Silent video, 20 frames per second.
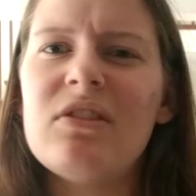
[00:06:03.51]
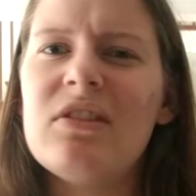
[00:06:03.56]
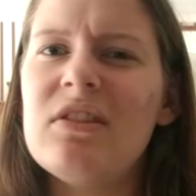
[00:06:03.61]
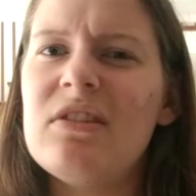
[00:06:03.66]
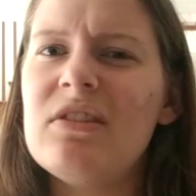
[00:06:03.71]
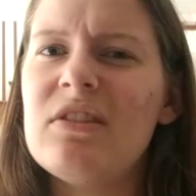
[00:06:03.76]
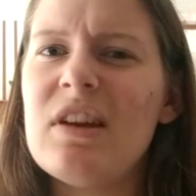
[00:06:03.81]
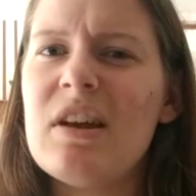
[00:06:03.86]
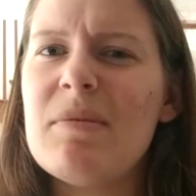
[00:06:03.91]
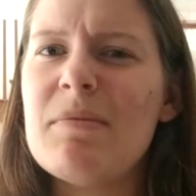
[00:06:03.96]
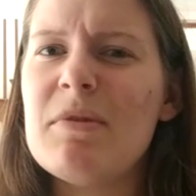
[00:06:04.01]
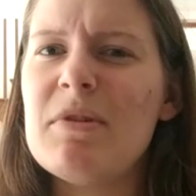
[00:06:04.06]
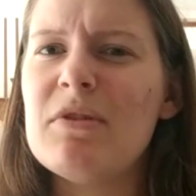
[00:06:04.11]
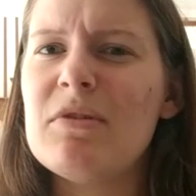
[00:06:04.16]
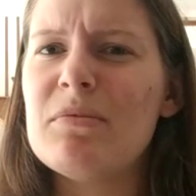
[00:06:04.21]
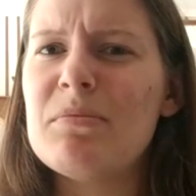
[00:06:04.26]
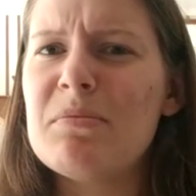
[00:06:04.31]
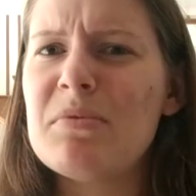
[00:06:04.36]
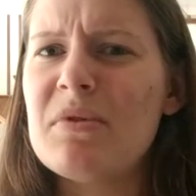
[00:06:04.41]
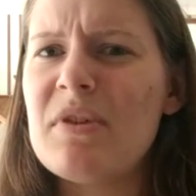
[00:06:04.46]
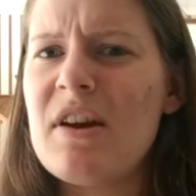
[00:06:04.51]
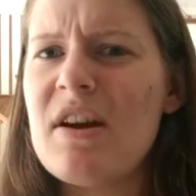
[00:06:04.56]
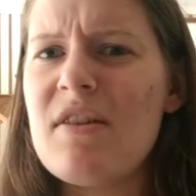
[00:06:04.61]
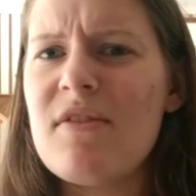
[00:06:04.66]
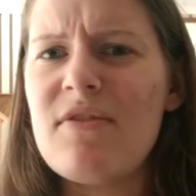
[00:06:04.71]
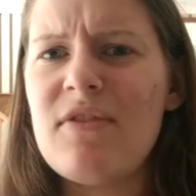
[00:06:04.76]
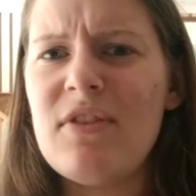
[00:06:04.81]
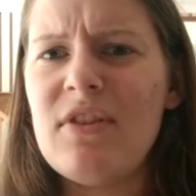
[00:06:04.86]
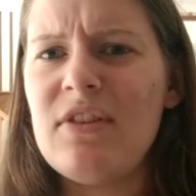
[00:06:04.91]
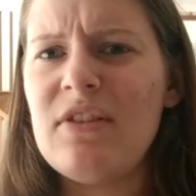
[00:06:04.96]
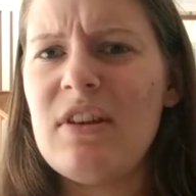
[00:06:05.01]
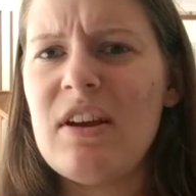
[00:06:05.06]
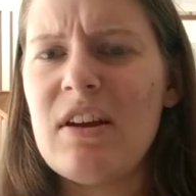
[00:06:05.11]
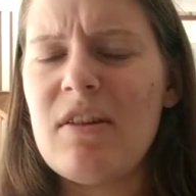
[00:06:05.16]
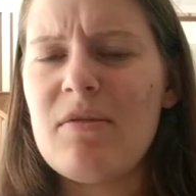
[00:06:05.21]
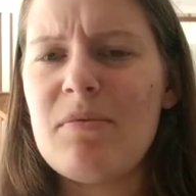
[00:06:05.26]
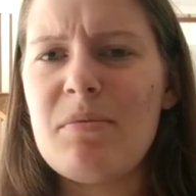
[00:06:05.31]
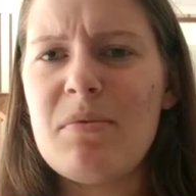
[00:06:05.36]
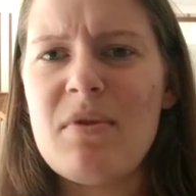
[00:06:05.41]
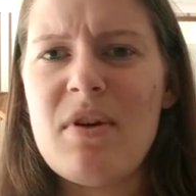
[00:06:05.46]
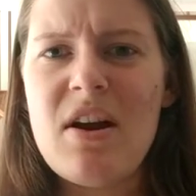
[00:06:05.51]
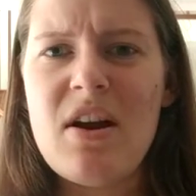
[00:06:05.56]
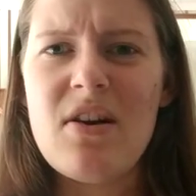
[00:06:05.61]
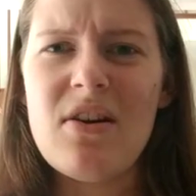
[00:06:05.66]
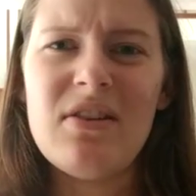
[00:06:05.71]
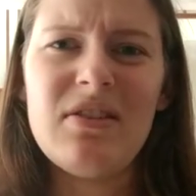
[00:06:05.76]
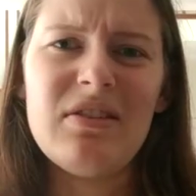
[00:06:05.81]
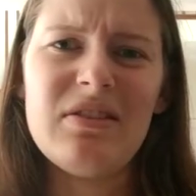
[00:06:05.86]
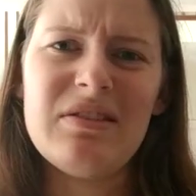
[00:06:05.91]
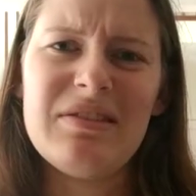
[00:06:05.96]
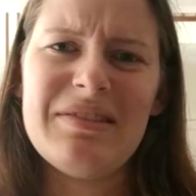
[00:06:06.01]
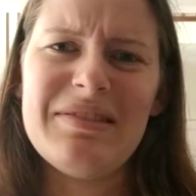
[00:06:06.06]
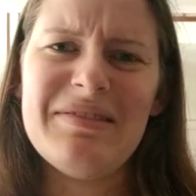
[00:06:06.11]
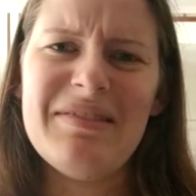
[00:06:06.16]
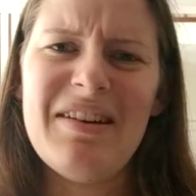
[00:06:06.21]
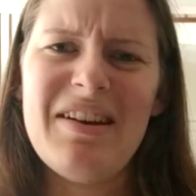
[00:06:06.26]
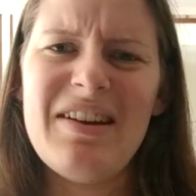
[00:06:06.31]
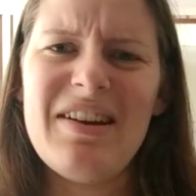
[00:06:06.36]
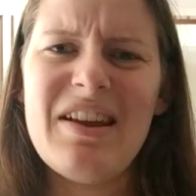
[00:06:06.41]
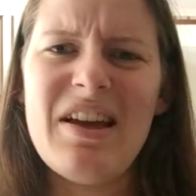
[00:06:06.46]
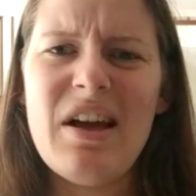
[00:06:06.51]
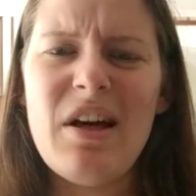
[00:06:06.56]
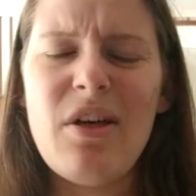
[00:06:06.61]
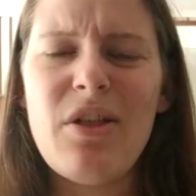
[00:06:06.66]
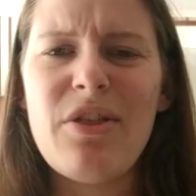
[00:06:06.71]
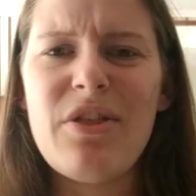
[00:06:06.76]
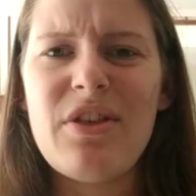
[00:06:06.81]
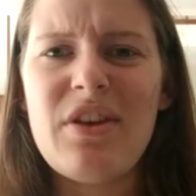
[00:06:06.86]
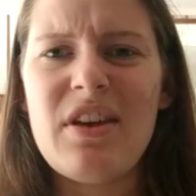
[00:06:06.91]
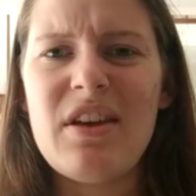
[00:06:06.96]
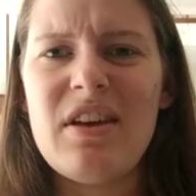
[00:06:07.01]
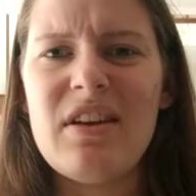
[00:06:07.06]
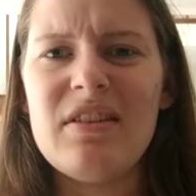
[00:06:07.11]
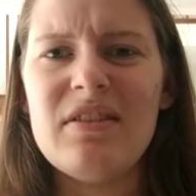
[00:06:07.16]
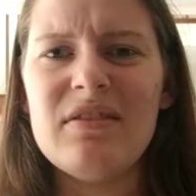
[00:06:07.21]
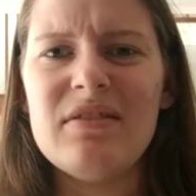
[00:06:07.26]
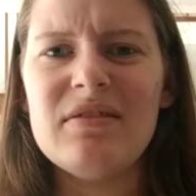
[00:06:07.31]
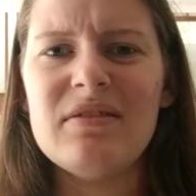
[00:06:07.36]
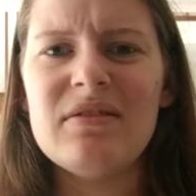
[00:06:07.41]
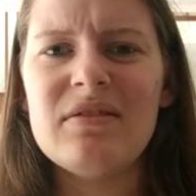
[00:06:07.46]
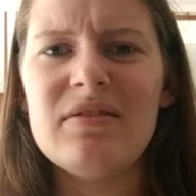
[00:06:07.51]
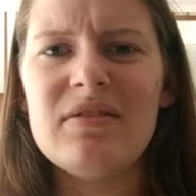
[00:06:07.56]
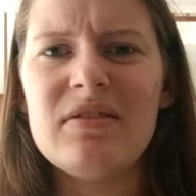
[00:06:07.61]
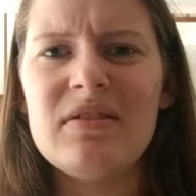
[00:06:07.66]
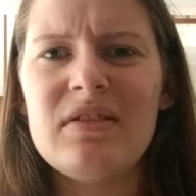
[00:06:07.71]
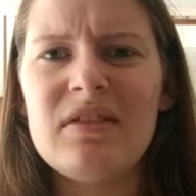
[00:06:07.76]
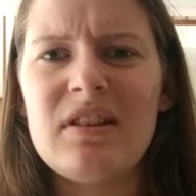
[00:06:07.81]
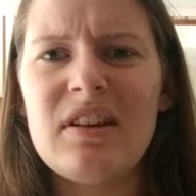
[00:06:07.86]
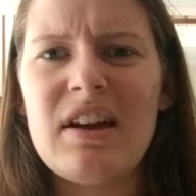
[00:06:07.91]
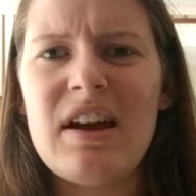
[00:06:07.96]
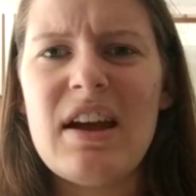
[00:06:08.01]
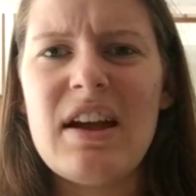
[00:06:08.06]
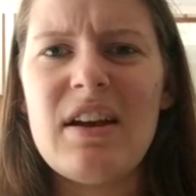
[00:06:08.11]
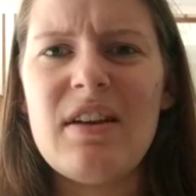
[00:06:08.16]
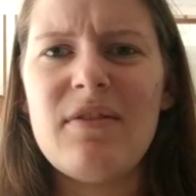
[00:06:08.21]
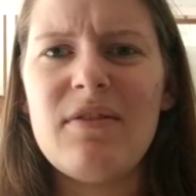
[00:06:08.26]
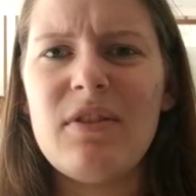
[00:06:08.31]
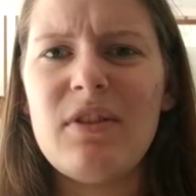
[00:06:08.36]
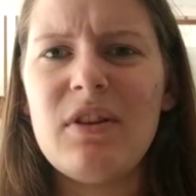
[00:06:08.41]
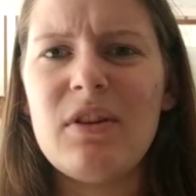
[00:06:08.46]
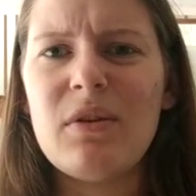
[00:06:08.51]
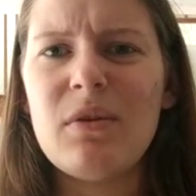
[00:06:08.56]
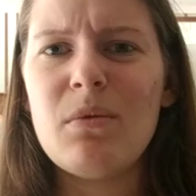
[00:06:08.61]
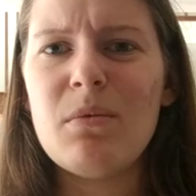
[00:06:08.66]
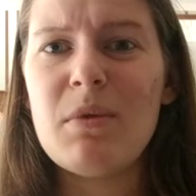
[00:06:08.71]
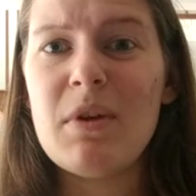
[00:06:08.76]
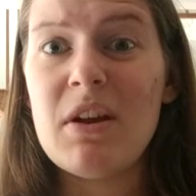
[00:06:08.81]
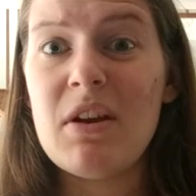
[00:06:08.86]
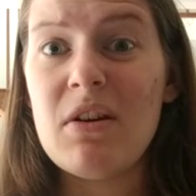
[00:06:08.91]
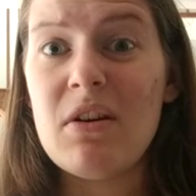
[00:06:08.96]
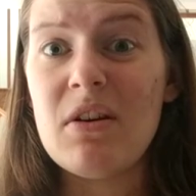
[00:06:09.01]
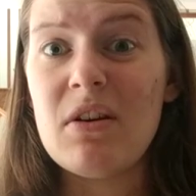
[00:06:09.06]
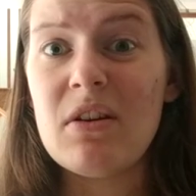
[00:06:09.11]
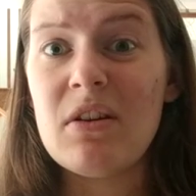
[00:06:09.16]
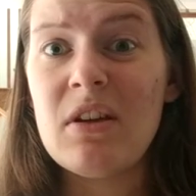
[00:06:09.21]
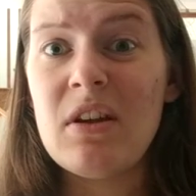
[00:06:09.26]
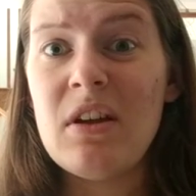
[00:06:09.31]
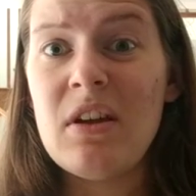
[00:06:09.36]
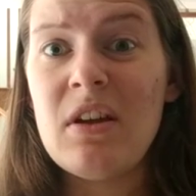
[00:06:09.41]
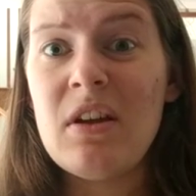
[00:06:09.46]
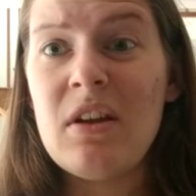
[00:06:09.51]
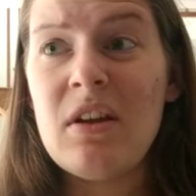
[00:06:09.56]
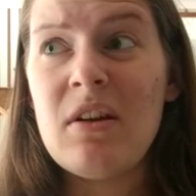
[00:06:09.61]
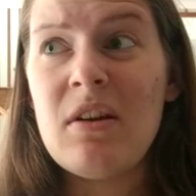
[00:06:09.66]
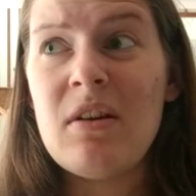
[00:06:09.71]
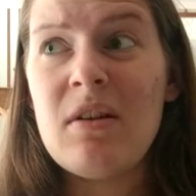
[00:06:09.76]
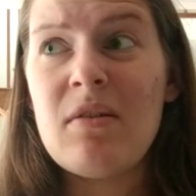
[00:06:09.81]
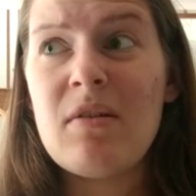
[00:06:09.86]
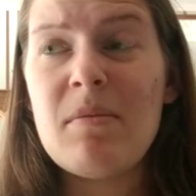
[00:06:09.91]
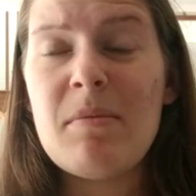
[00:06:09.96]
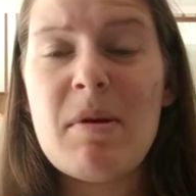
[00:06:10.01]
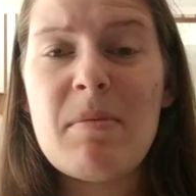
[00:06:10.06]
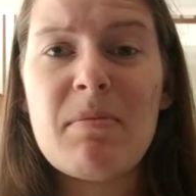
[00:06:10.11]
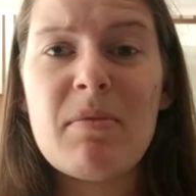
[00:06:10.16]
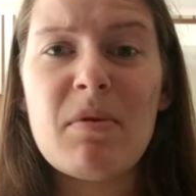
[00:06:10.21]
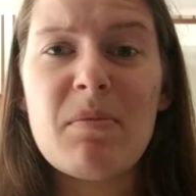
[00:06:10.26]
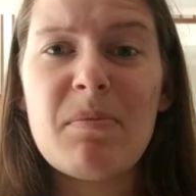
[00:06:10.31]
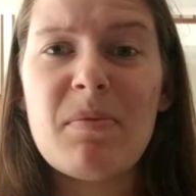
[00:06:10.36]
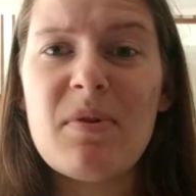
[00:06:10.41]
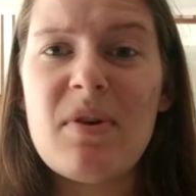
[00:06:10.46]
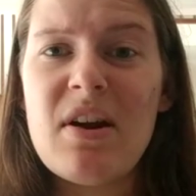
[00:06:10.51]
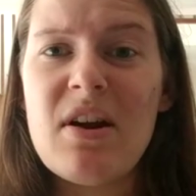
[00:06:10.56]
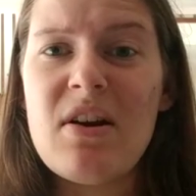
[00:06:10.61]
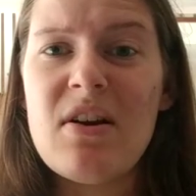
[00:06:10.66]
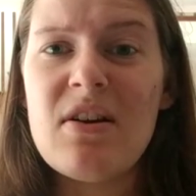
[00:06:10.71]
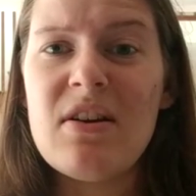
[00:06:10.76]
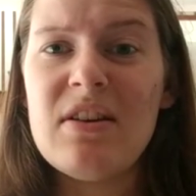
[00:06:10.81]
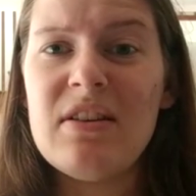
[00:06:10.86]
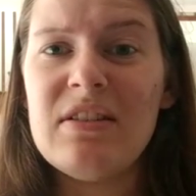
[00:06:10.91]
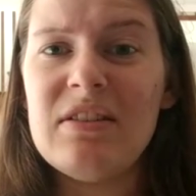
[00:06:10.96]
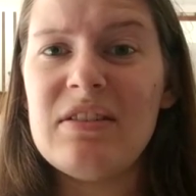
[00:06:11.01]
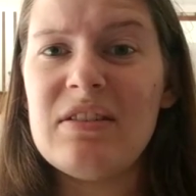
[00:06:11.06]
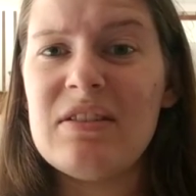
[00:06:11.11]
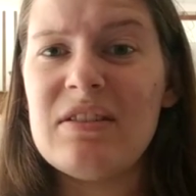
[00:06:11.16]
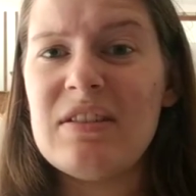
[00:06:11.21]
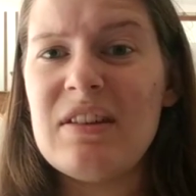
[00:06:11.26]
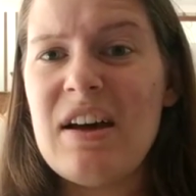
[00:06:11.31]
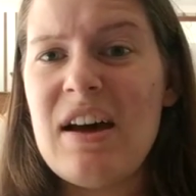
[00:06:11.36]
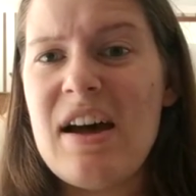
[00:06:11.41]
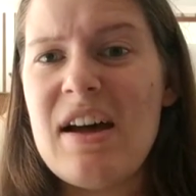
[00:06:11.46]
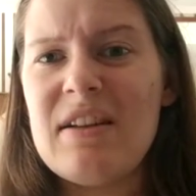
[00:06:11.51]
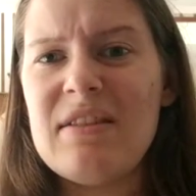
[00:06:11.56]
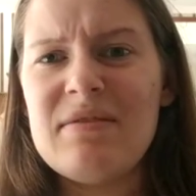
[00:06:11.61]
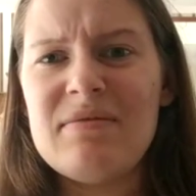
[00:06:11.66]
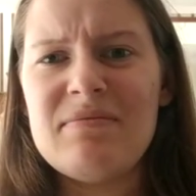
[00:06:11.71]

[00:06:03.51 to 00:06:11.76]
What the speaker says: the same as prayer for the sake of prayer. It's unhealthy and kind of a little weird. Remember, prayer is not